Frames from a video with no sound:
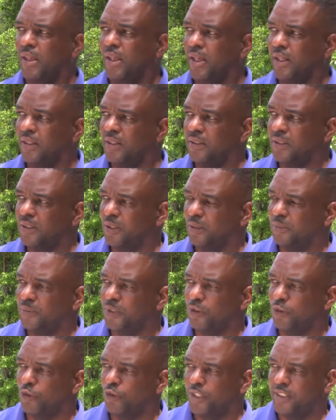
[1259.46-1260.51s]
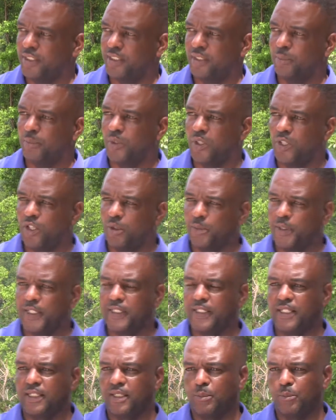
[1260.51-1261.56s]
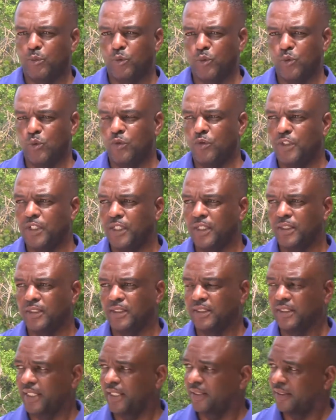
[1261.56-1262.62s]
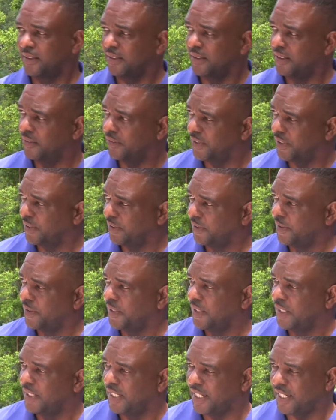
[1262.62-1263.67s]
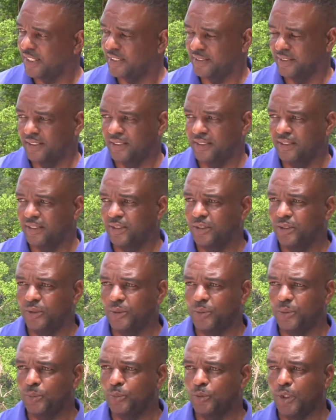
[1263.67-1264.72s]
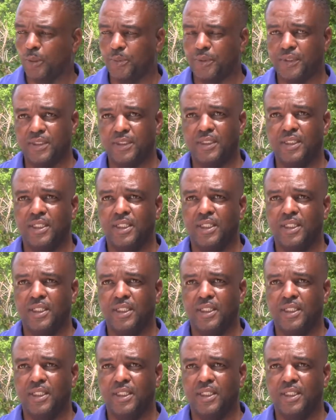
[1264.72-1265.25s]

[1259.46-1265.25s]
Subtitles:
and in terms of creating employment and improving the standard of living, access to property